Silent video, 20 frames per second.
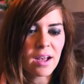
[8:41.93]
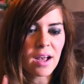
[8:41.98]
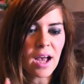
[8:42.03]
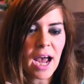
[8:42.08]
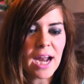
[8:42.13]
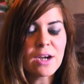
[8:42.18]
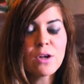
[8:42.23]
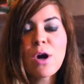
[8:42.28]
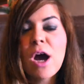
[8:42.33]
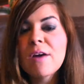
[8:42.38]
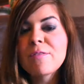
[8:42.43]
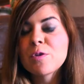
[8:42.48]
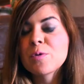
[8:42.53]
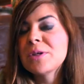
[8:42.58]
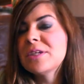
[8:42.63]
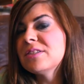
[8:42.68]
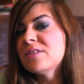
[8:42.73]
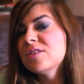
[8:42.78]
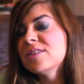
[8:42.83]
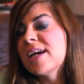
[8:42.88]
I don't have a
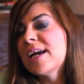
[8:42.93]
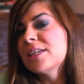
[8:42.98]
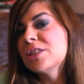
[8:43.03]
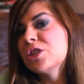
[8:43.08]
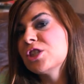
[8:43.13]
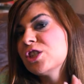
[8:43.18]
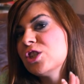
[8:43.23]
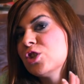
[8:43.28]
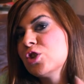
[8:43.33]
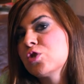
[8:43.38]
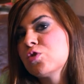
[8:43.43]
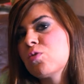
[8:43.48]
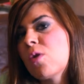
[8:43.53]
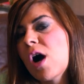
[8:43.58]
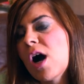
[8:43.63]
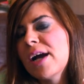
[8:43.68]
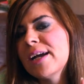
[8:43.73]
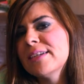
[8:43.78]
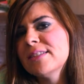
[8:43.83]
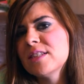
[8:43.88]
reason to actually
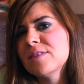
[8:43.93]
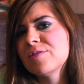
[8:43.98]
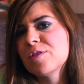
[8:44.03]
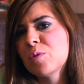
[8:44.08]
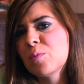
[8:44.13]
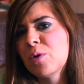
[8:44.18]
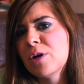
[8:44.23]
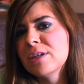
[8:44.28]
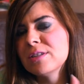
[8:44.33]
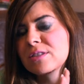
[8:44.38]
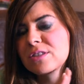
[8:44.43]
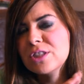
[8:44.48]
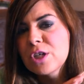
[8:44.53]
try a different one.